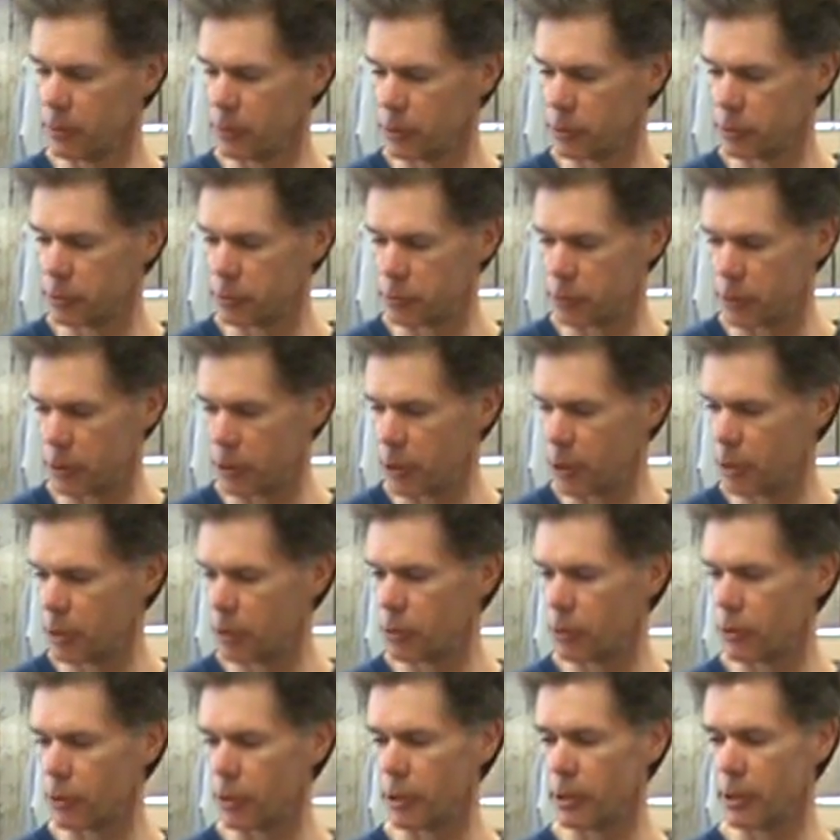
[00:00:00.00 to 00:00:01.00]
This is an
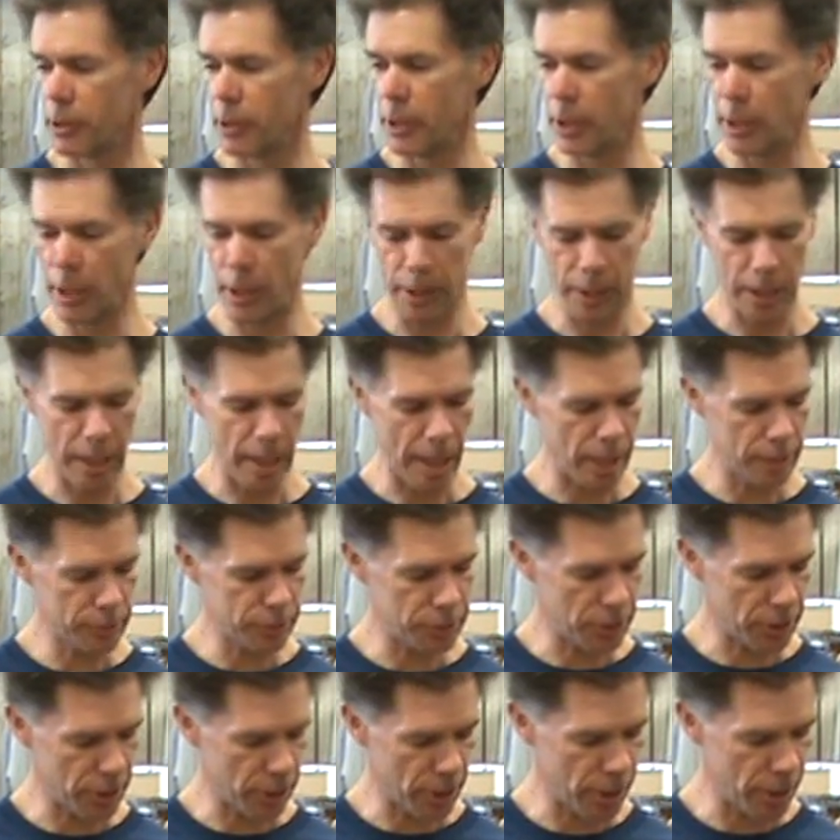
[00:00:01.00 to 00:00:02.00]
indoor
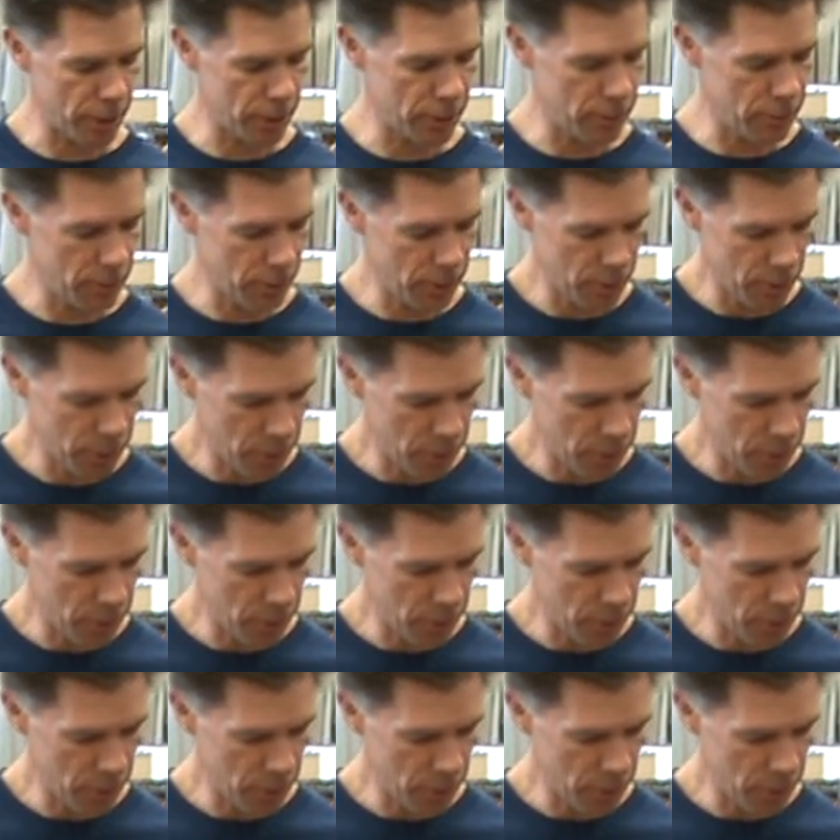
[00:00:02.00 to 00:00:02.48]
casting aid